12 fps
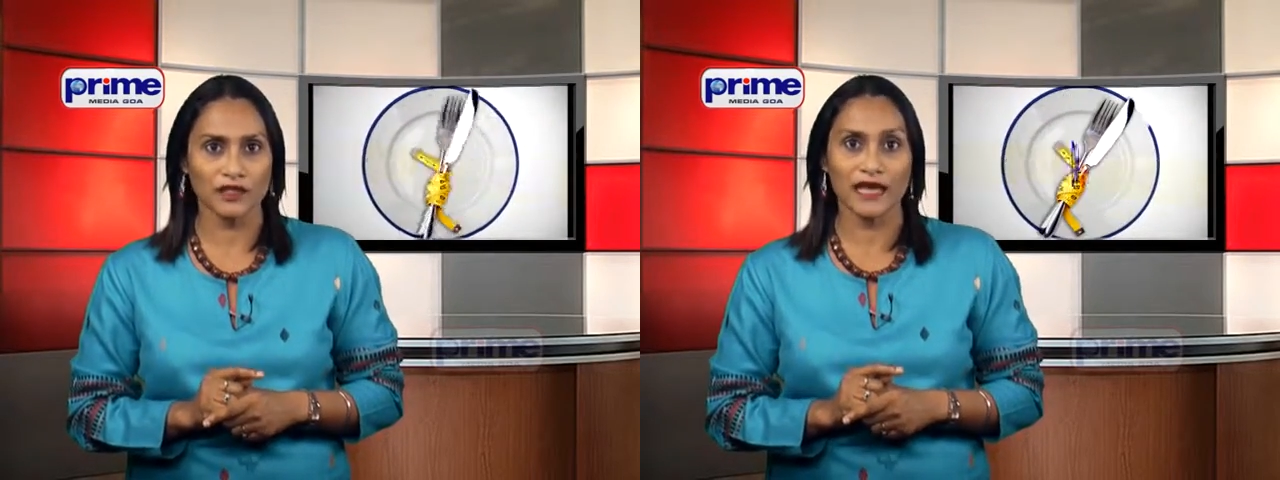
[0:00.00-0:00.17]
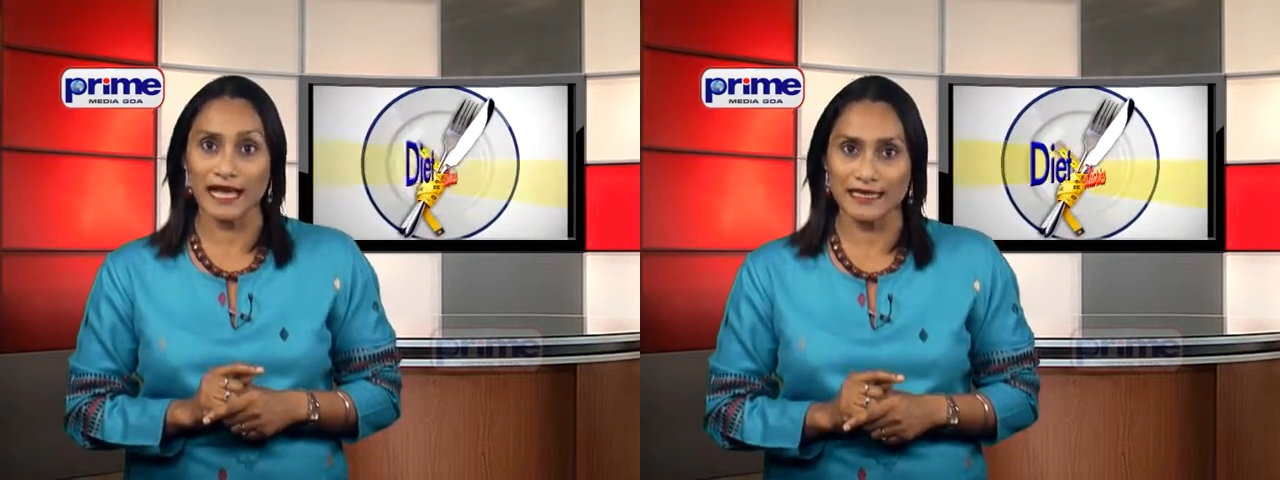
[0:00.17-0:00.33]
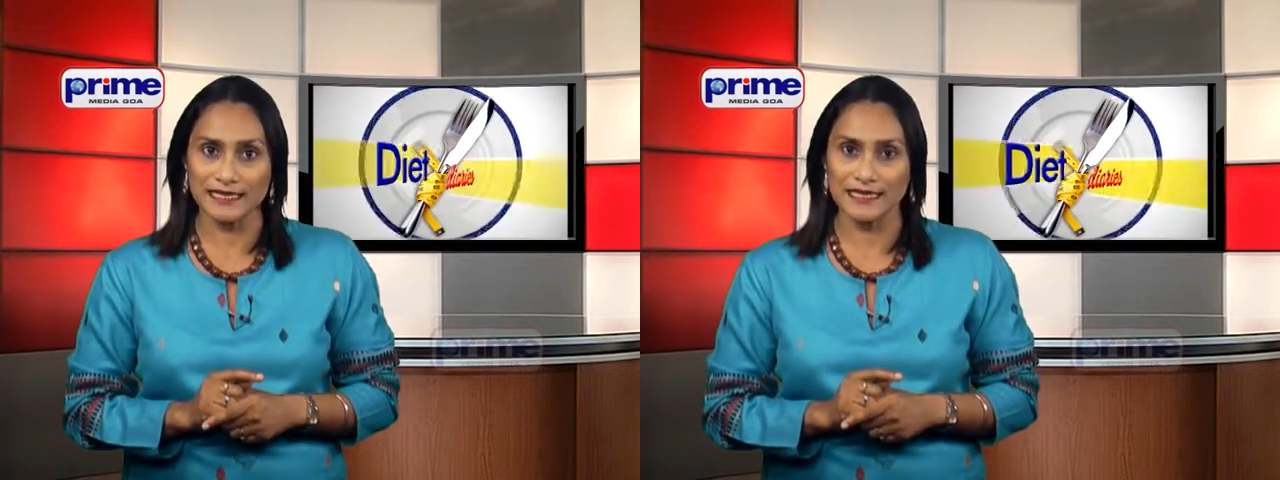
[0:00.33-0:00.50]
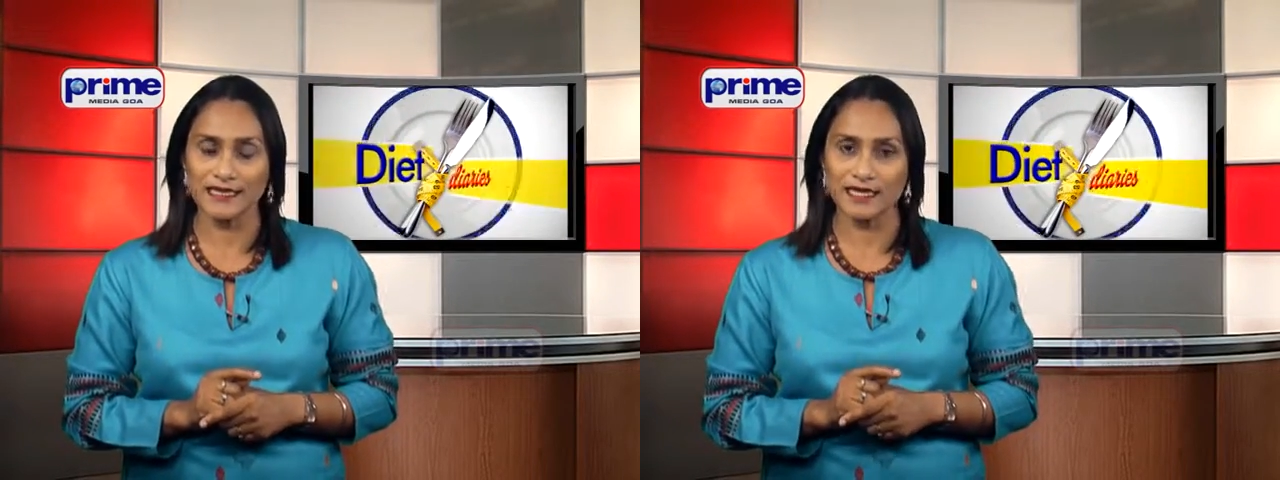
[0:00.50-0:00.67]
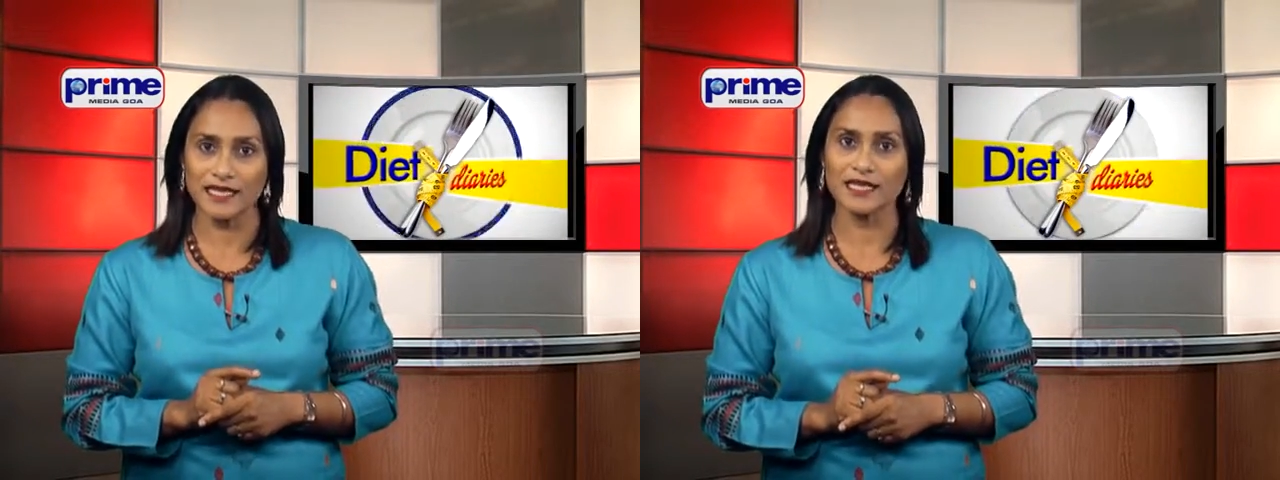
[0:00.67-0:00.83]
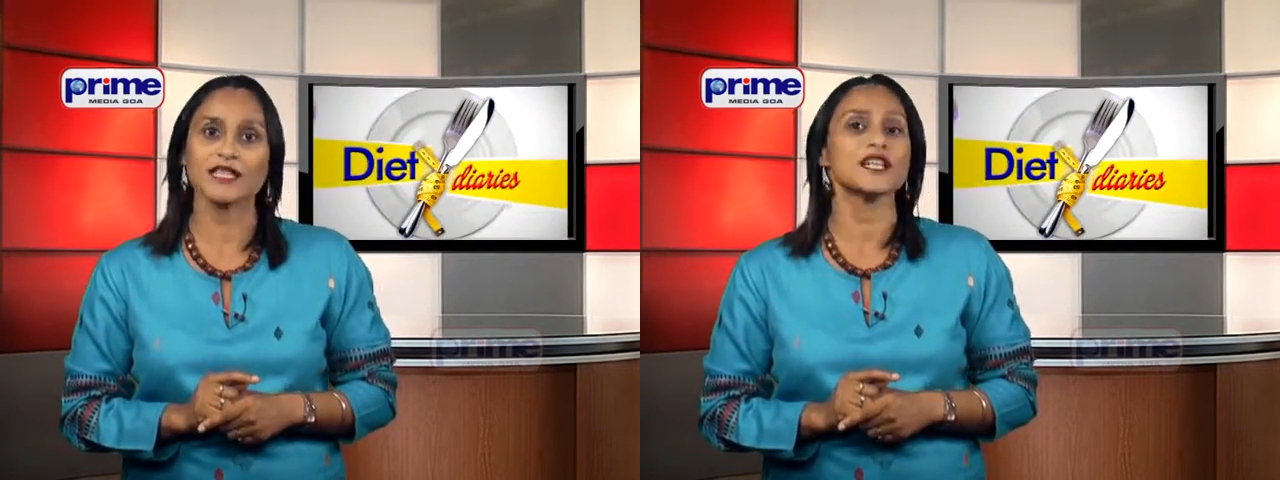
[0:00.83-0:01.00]
and dinner
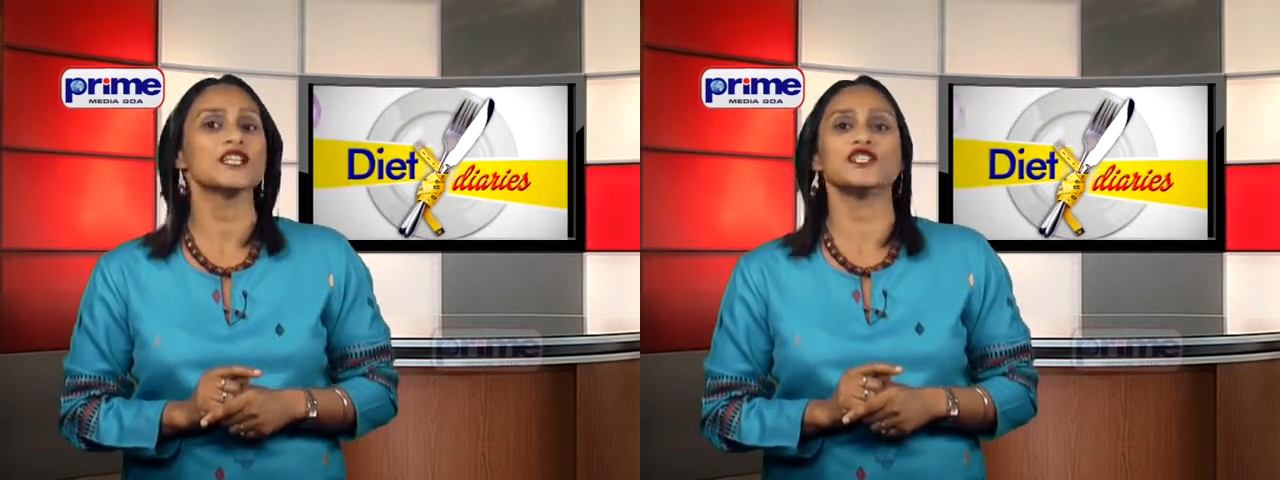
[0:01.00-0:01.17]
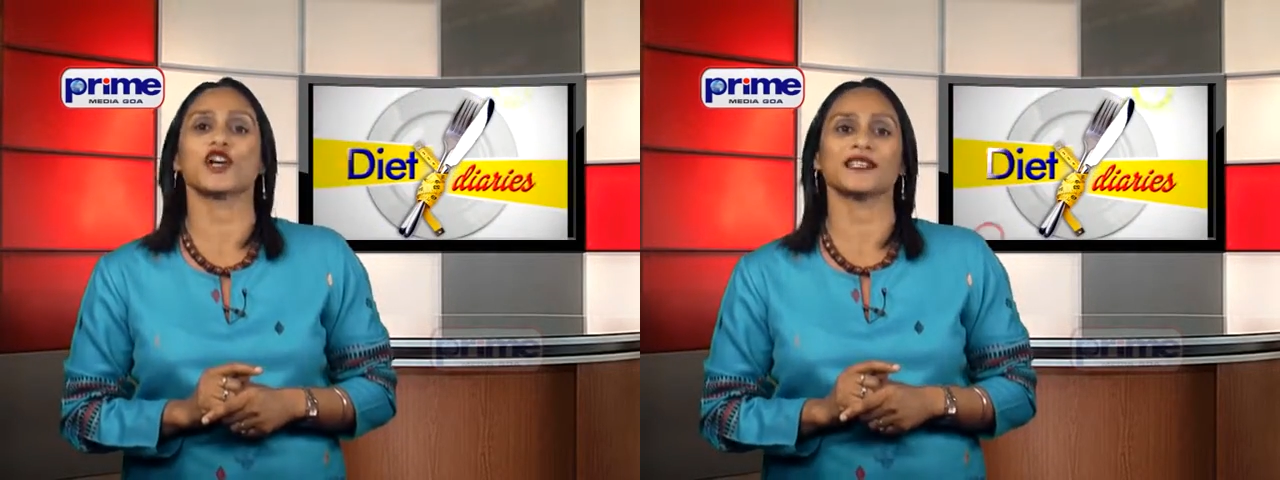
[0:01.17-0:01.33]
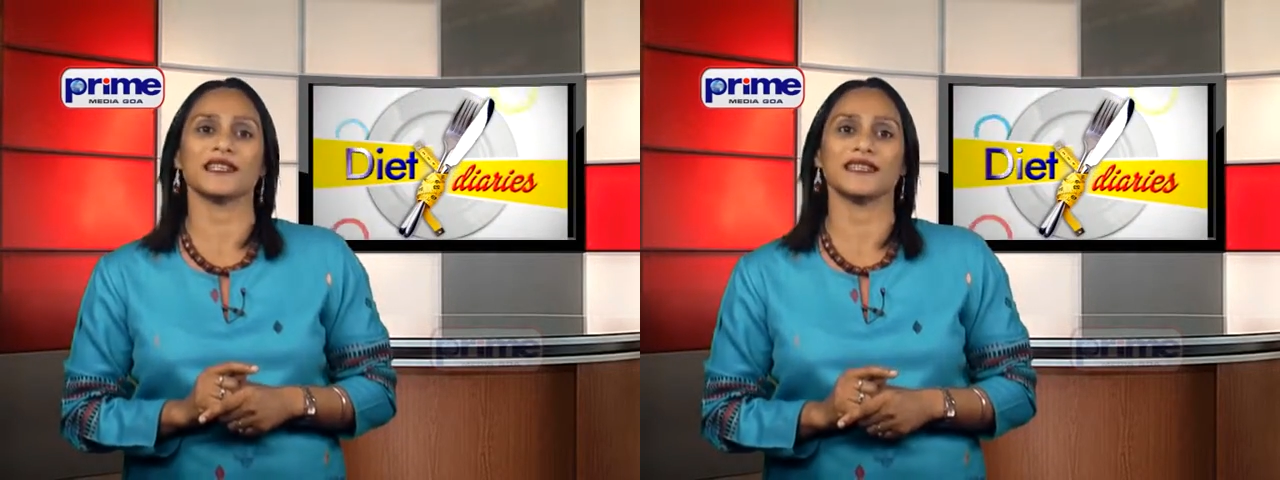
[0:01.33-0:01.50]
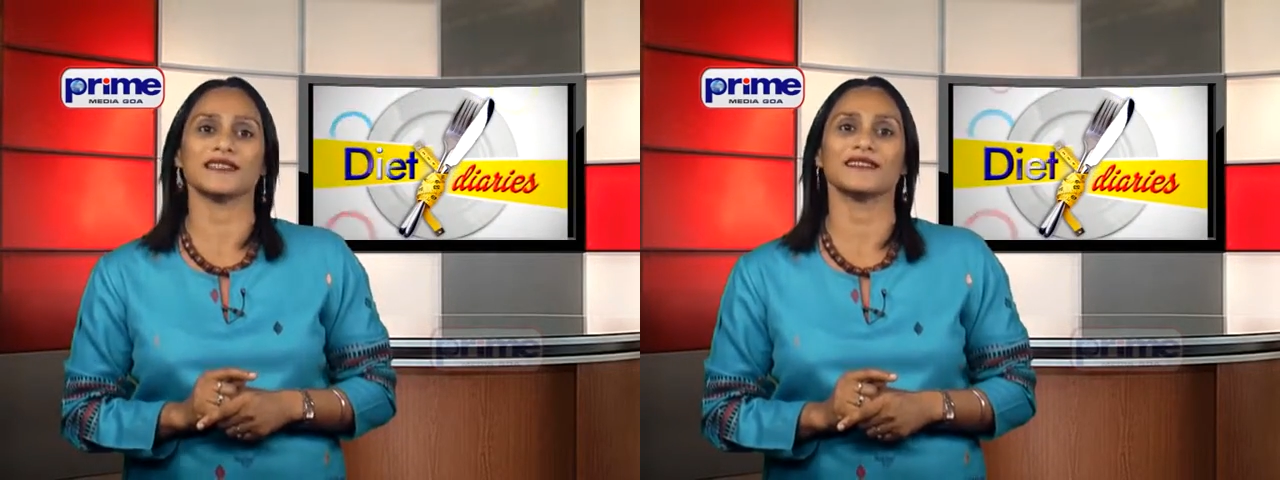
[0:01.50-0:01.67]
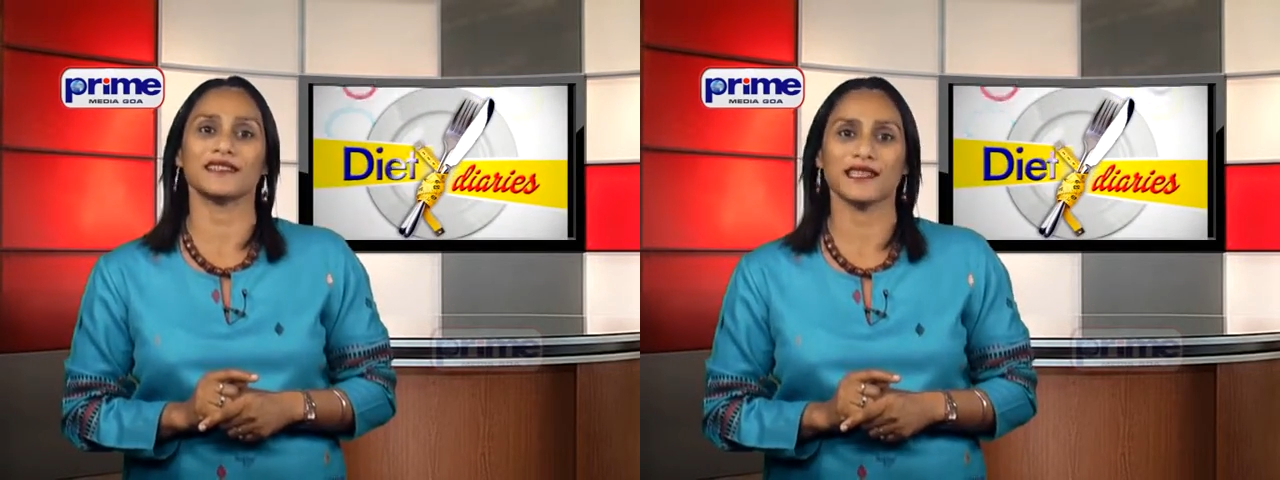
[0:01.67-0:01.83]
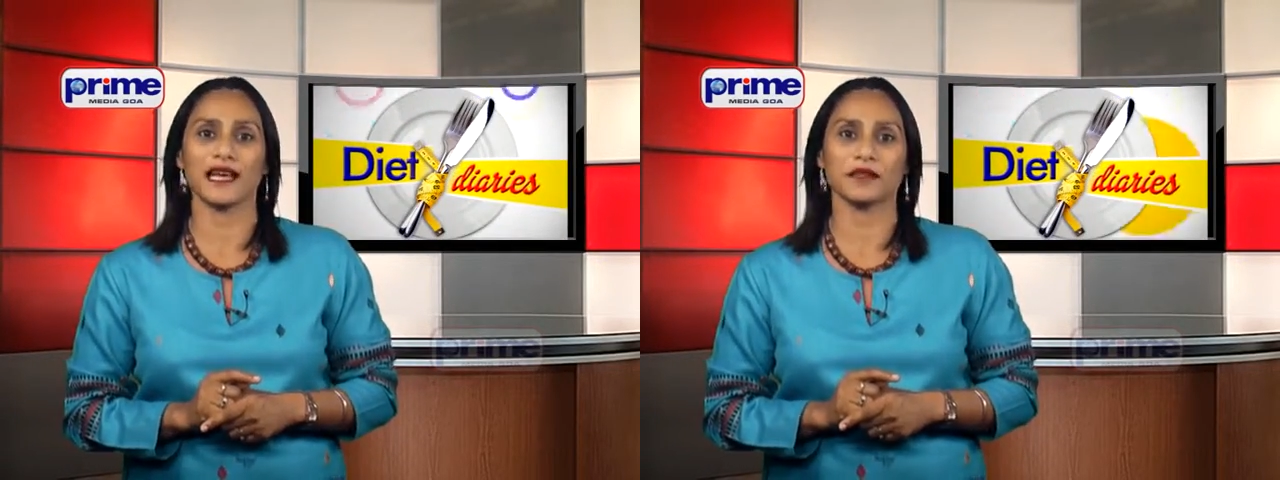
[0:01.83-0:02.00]
not later
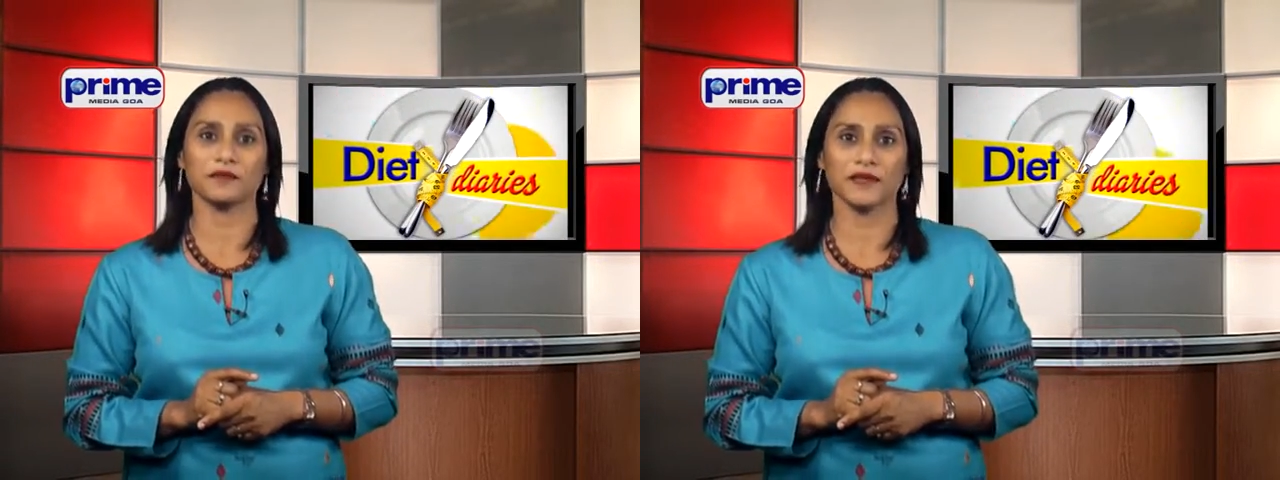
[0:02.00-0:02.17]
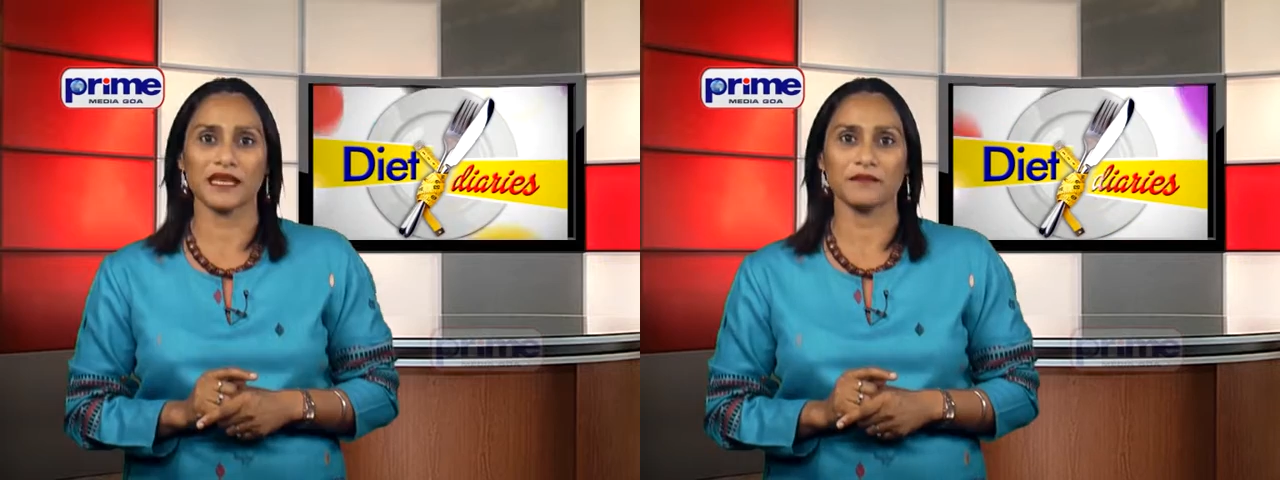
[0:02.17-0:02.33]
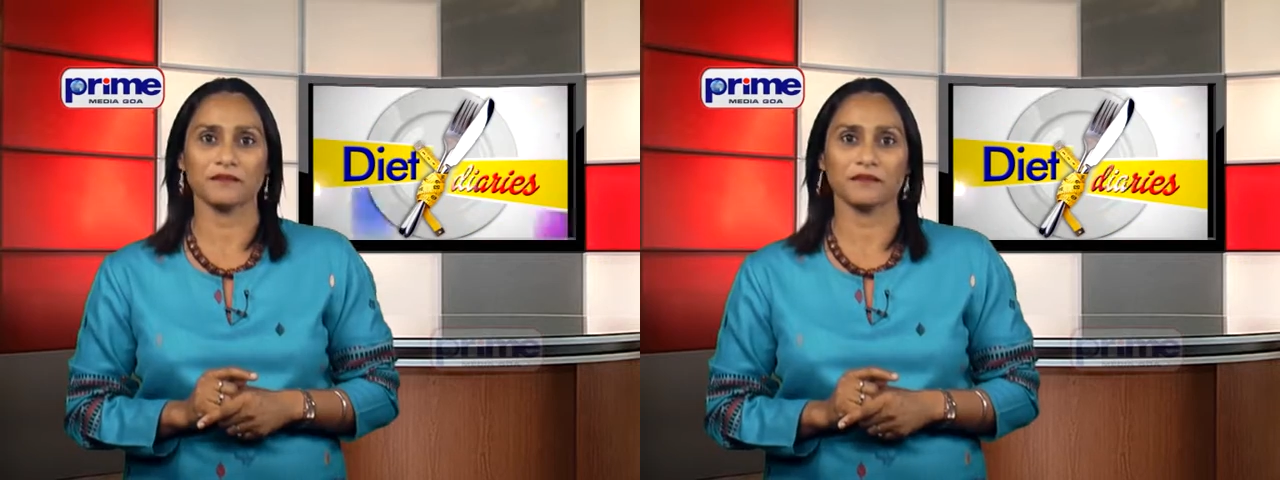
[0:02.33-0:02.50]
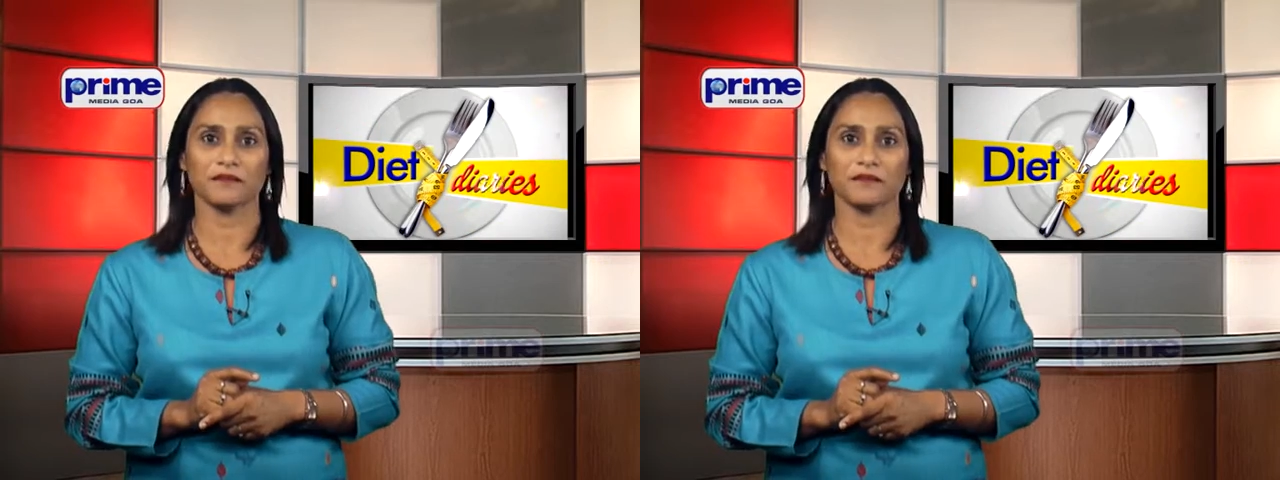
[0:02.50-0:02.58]
than 9 pm.